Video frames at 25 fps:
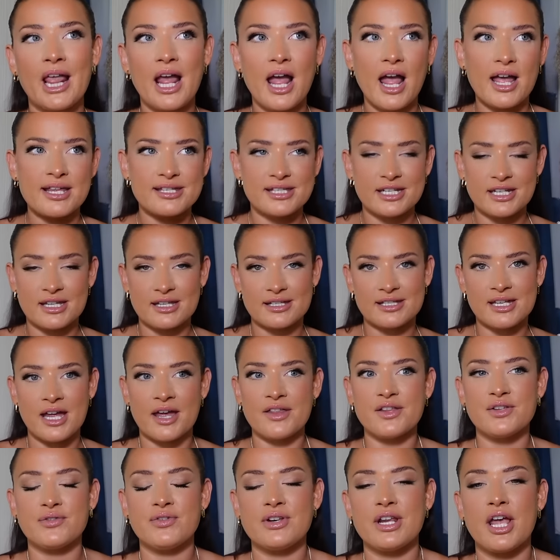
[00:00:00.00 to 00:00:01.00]
I said at the start of
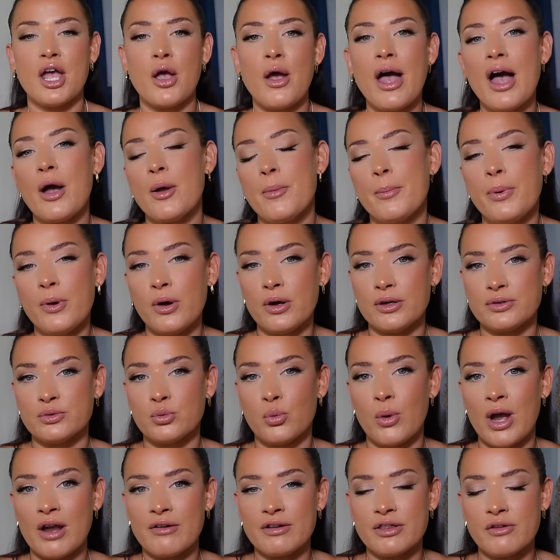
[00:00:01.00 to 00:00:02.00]
this video how important
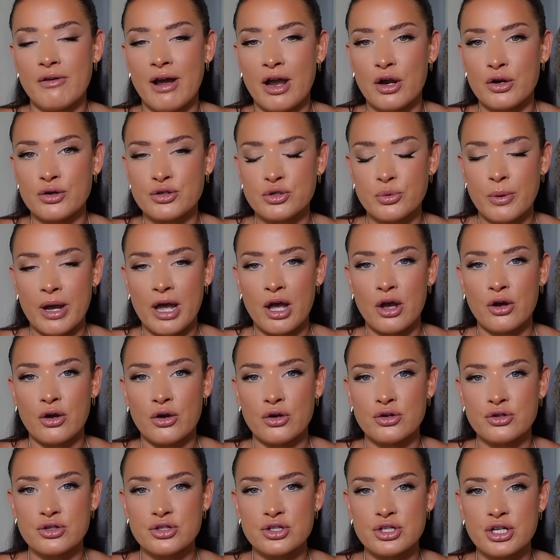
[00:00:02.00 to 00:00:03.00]
wearing the right underwear
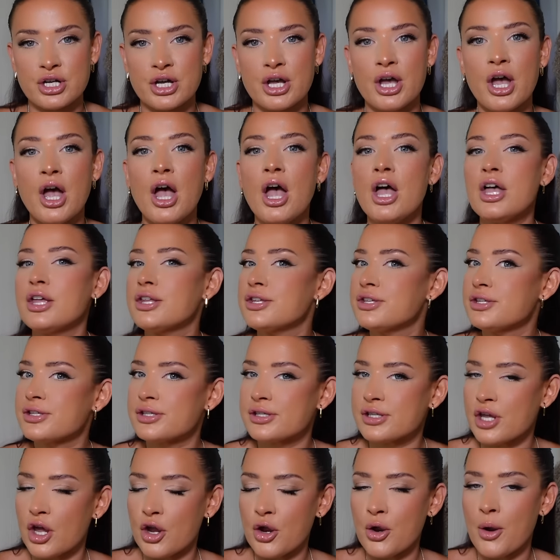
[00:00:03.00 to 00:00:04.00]
under
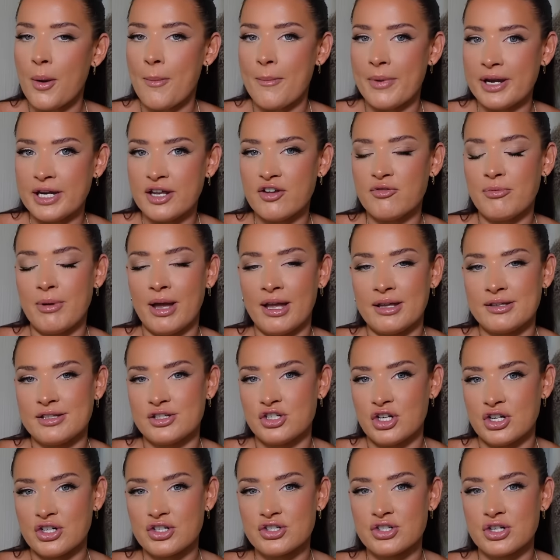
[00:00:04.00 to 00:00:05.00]
so many of my
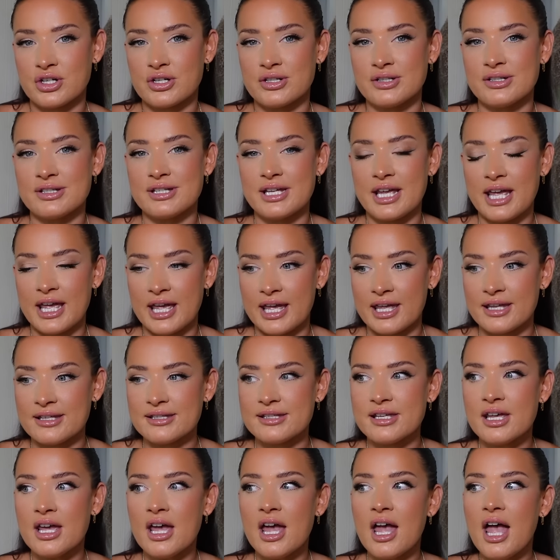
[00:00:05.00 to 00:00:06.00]
suggestions
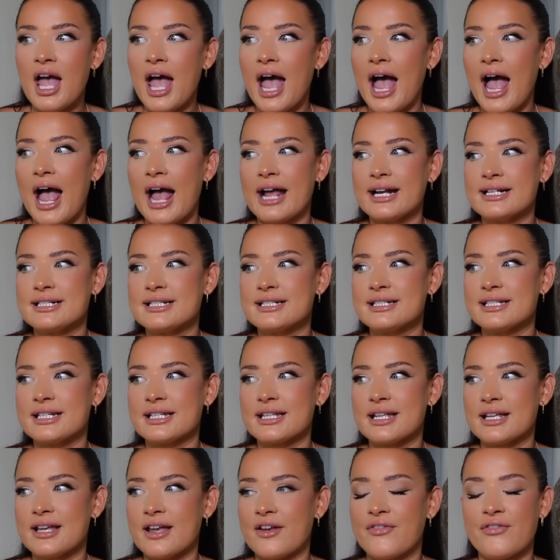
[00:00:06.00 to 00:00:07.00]
is, and
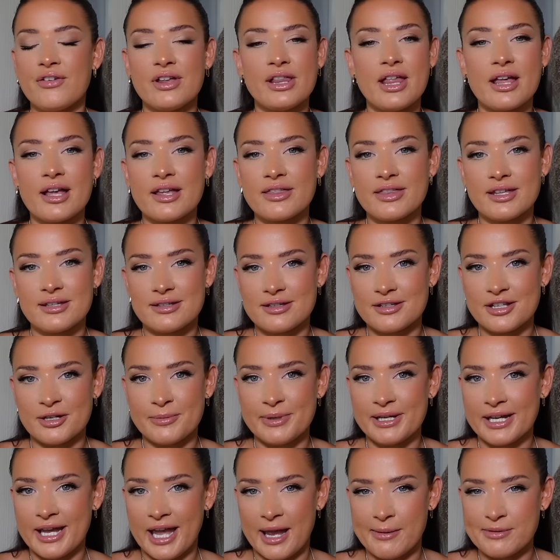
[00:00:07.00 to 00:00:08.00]
I feel like this is going to
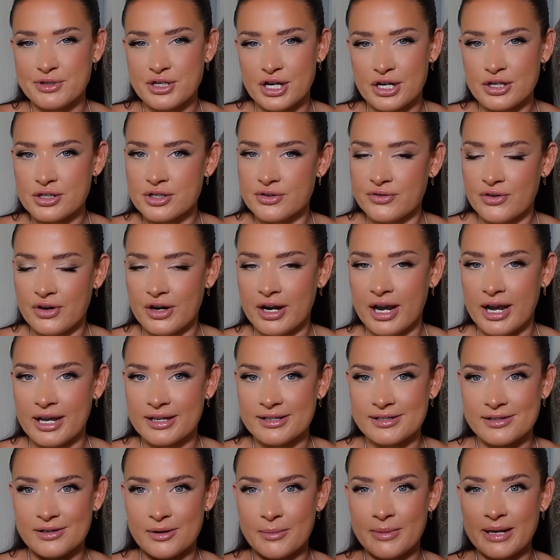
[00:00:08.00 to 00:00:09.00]
be a game changer for
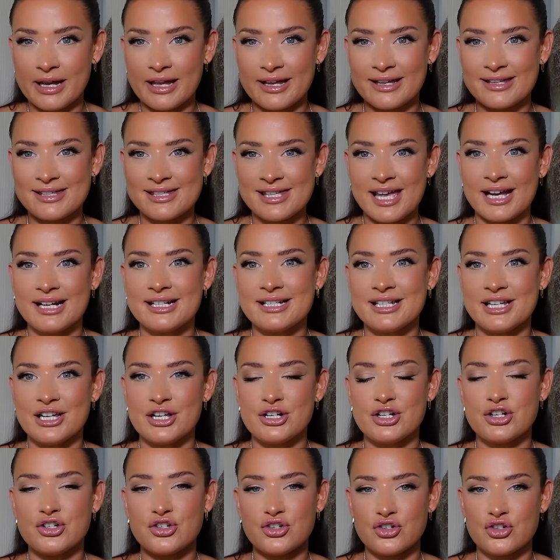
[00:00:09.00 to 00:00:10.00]
guys, so I'm excited
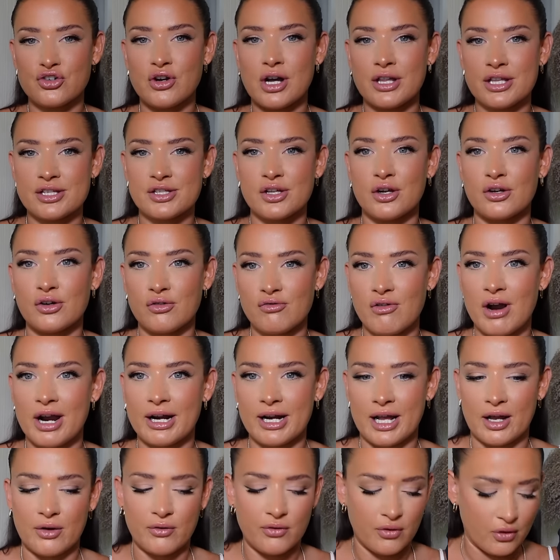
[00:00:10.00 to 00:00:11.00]
to try this on right
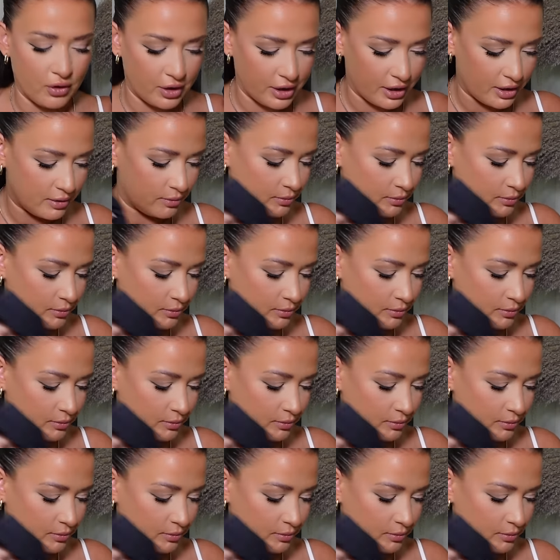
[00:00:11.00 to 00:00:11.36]
now for you.